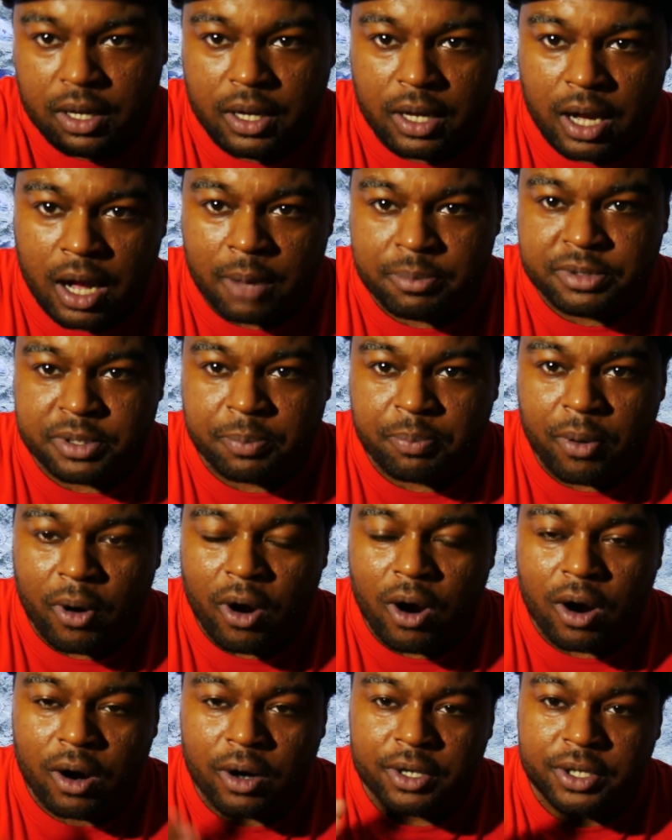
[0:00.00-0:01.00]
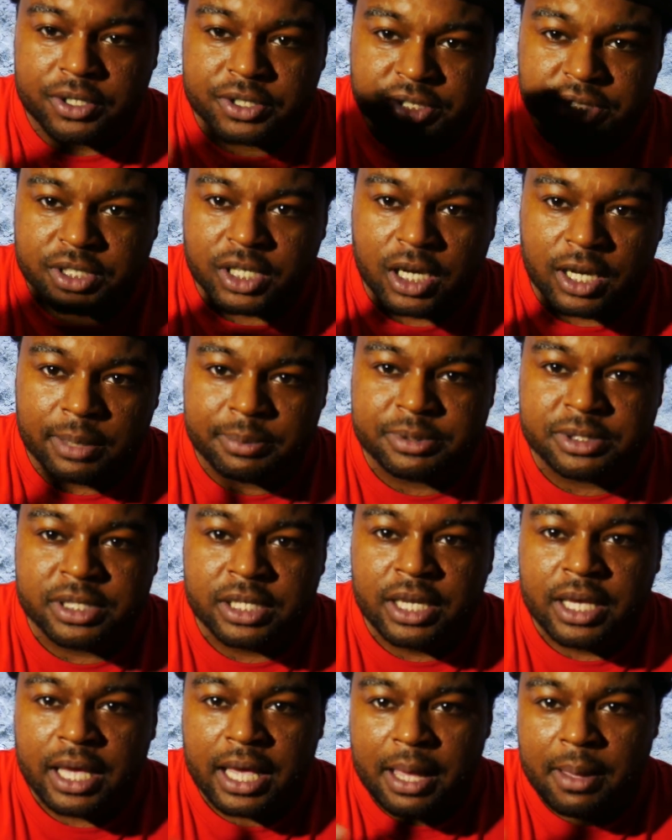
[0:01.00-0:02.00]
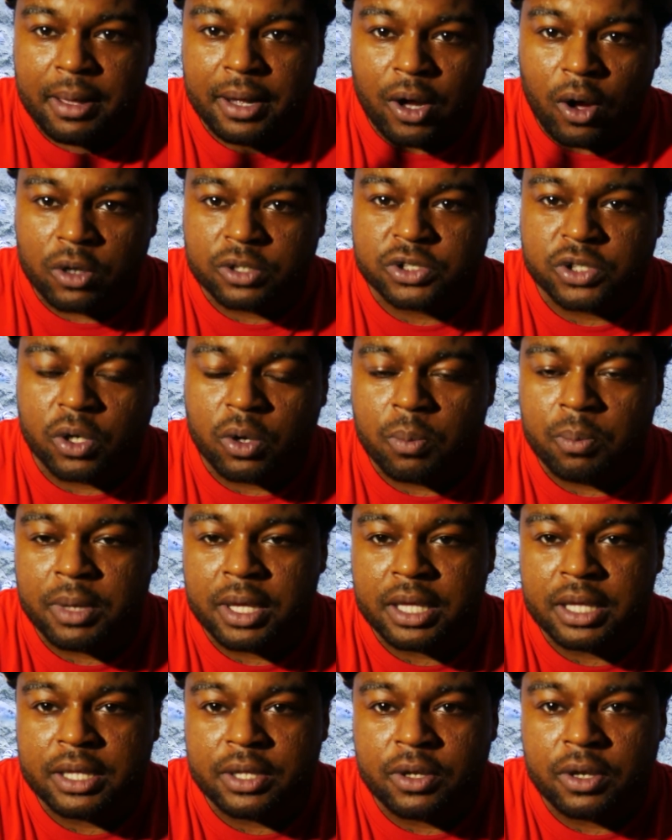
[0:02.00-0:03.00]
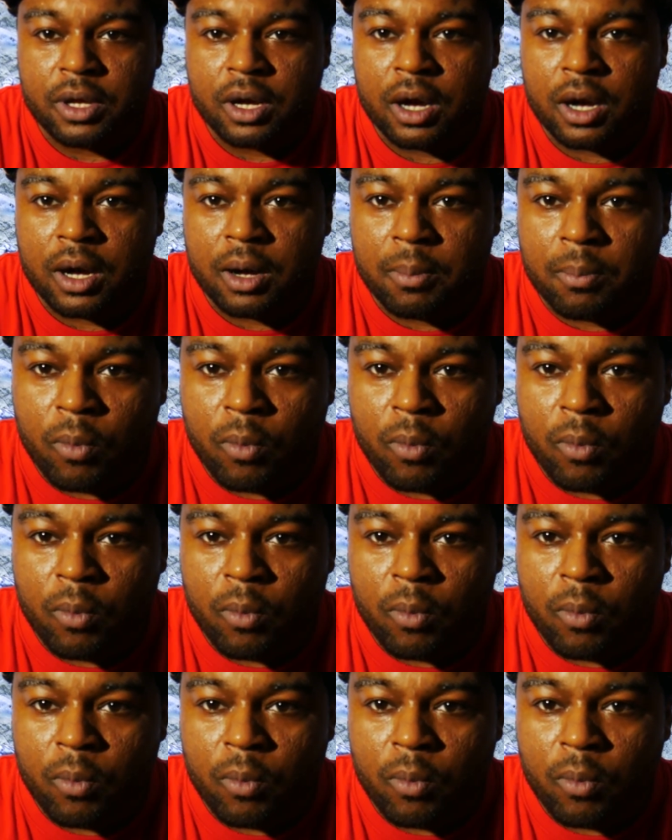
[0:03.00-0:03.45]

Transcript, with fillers: up to par your subs, and also meet uh,